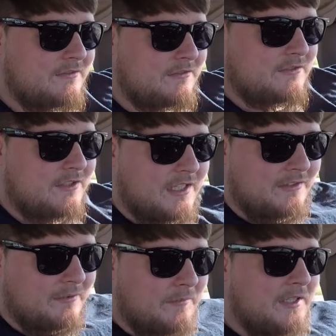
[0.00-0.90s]
should
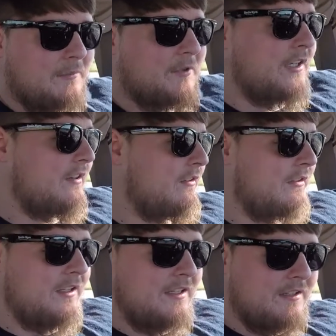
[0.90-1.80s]
definitely be a pretty long
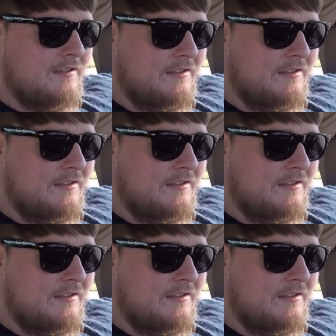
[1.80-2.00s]
day.